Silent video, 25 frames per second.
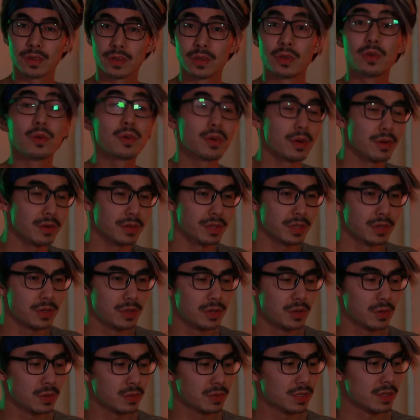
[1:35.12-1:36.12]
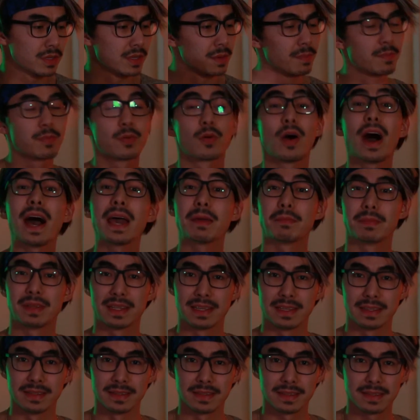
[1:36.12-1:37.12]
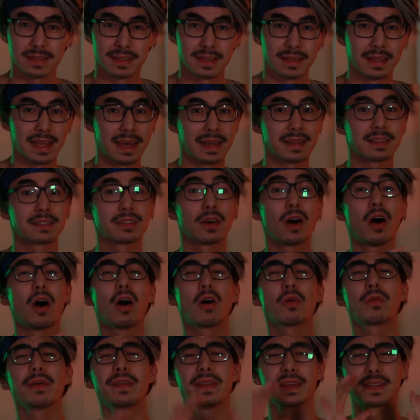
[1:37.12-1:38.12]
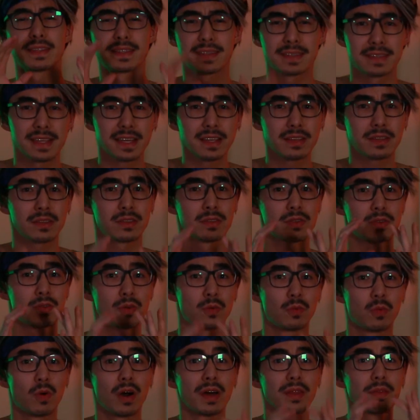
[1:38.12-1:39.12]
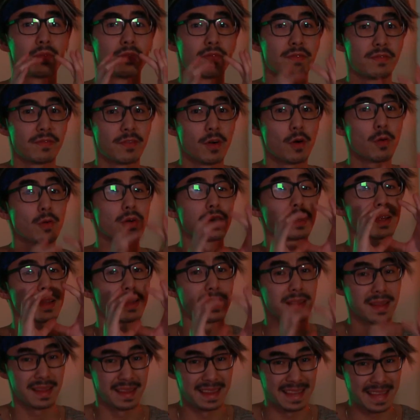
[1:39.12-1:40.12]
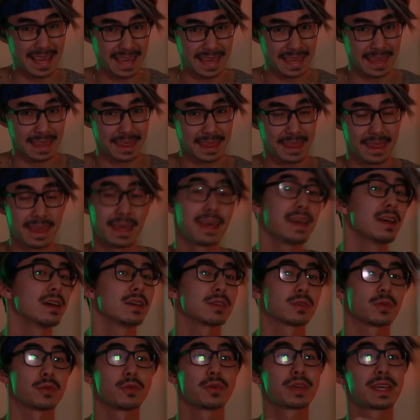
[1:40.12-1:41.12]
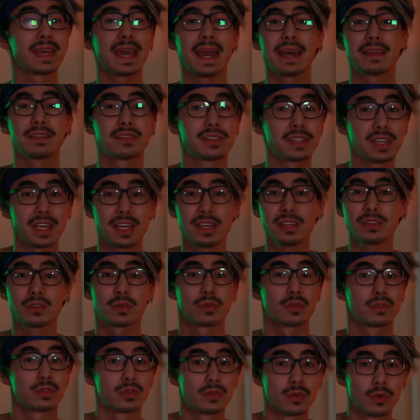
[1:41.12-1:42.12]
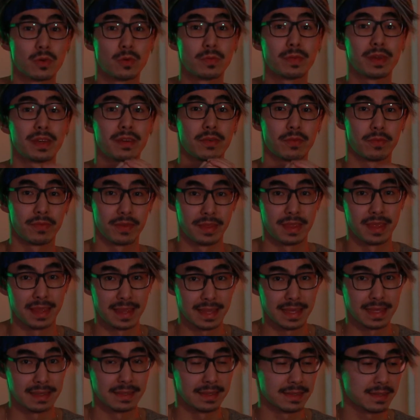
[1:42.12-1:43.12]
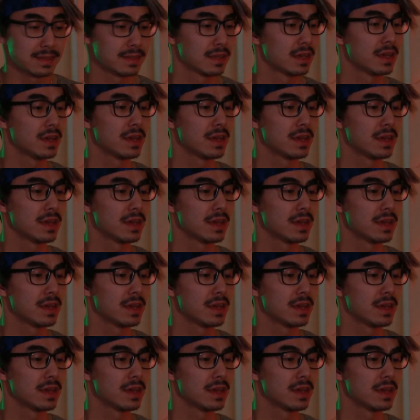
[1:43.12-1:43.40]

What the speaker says: You're going to use the prime lens that is already set to one focal length. So you can't change or zoom with the lens.